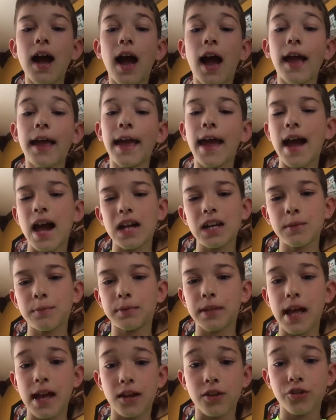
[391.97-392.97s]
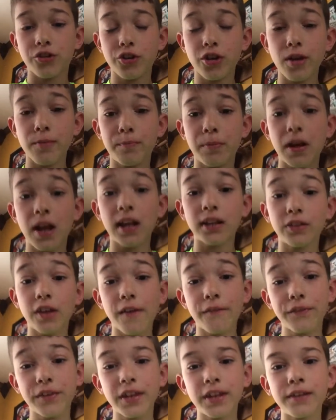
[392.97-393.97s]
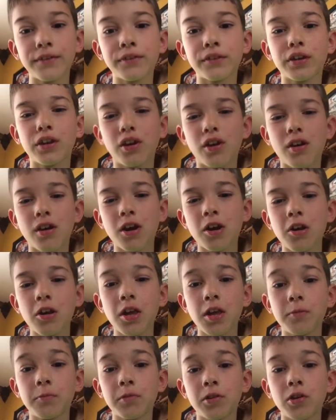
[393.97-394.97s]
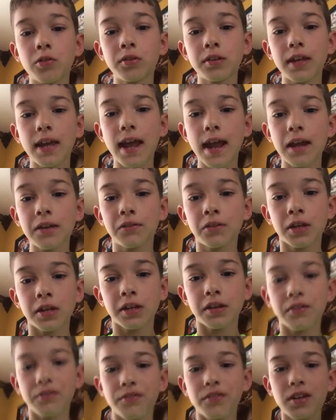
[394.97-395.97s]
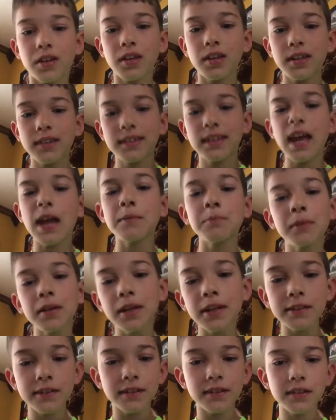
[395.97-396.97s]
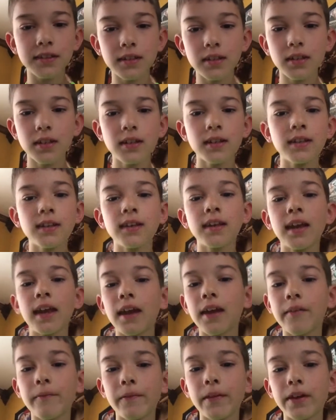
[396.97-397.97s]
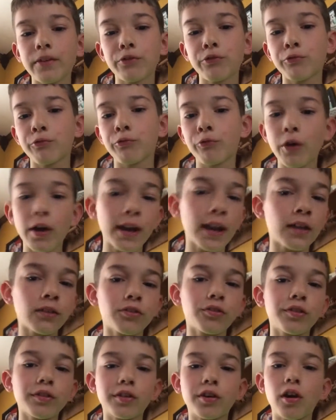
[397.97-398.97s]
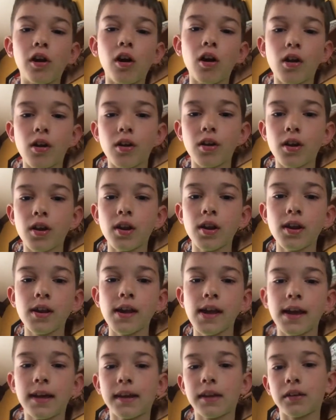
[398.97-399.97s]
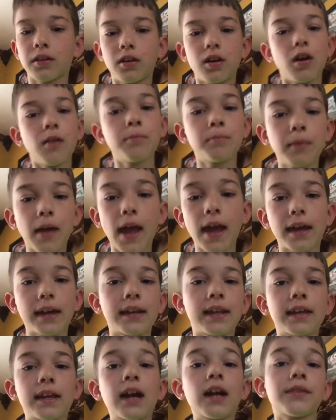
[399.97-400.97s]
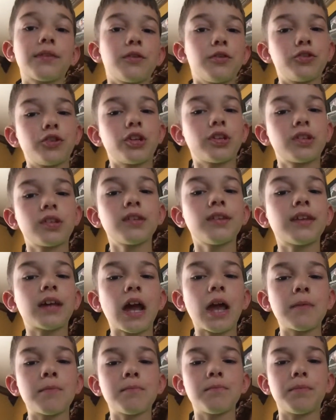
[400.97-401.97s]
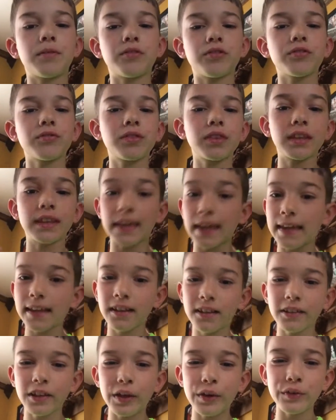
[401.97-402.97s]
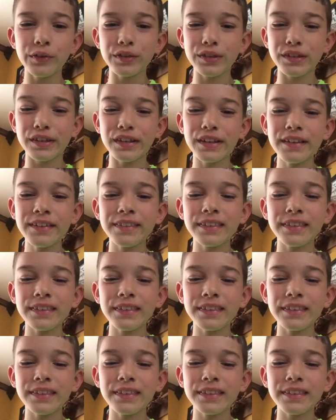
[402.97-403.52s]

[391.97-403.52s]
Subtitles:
I had a black shirt, but I left it in the car, and we only had like 10 minutes, and we had to run out to the car and then come back, and I got there just in time, but the gate closed.